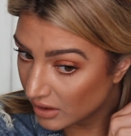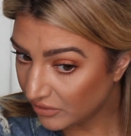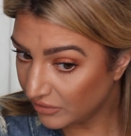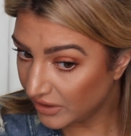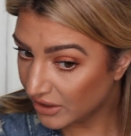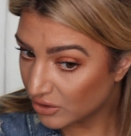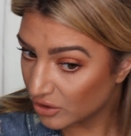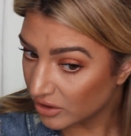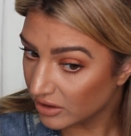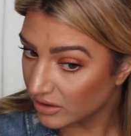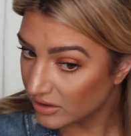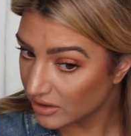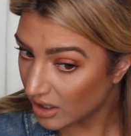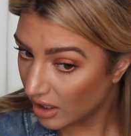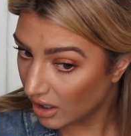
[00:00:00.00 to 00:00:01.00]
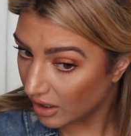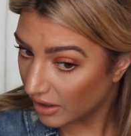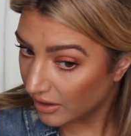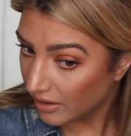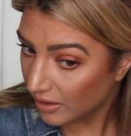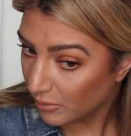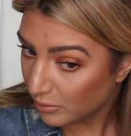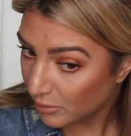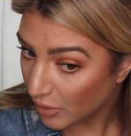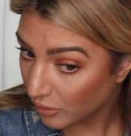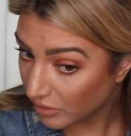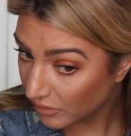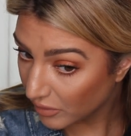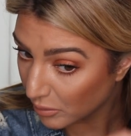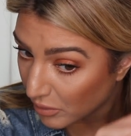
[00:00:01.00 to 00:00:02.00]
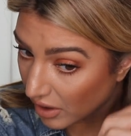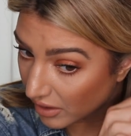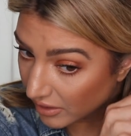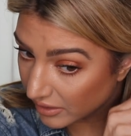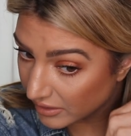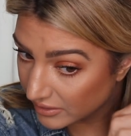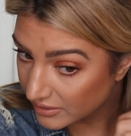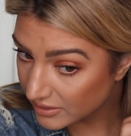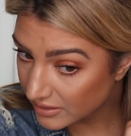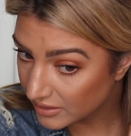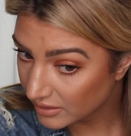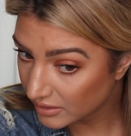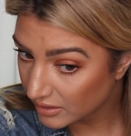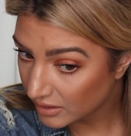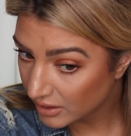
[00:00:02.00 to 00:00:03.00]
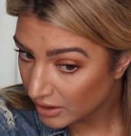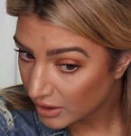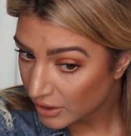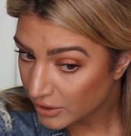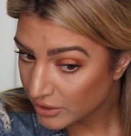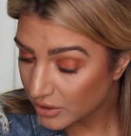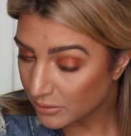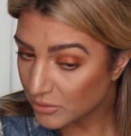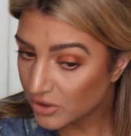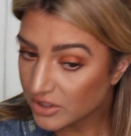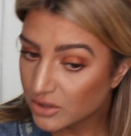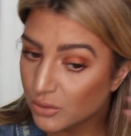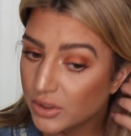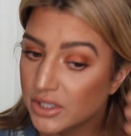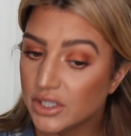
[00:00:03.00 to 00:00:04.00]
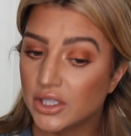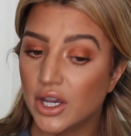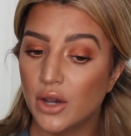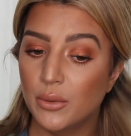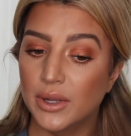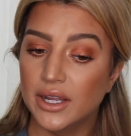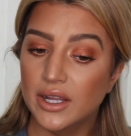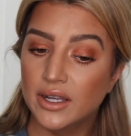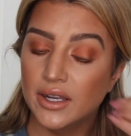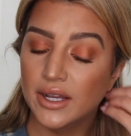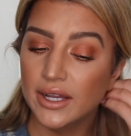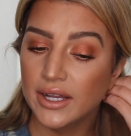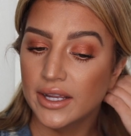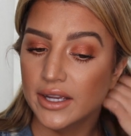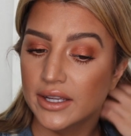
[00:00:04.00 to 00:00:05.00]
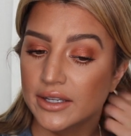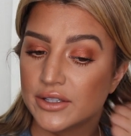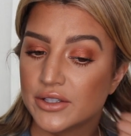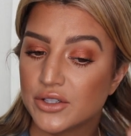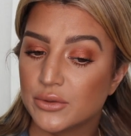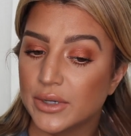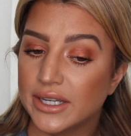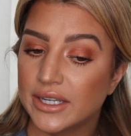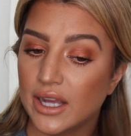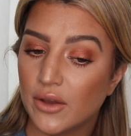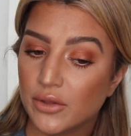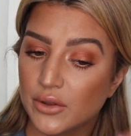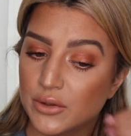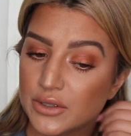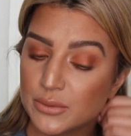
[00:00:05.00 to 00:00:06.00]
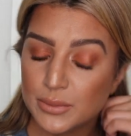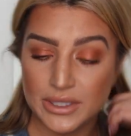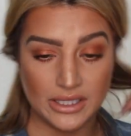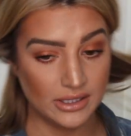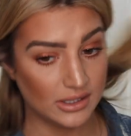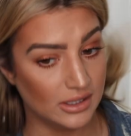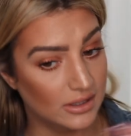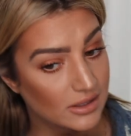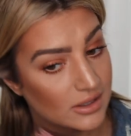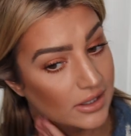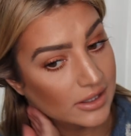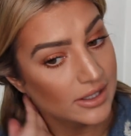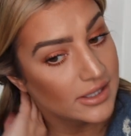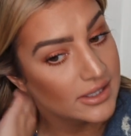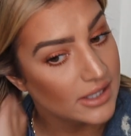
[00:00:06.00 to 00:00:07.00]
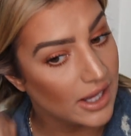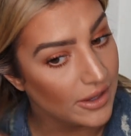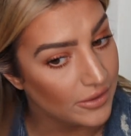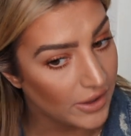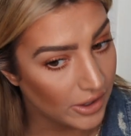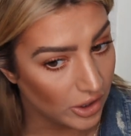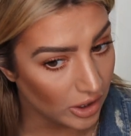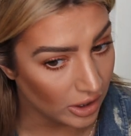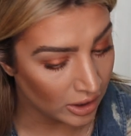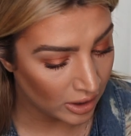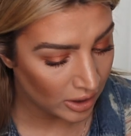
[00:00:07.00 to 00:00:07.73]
features on both of the products. So I'm just going to go in and straighten out those pieces, like I said, that are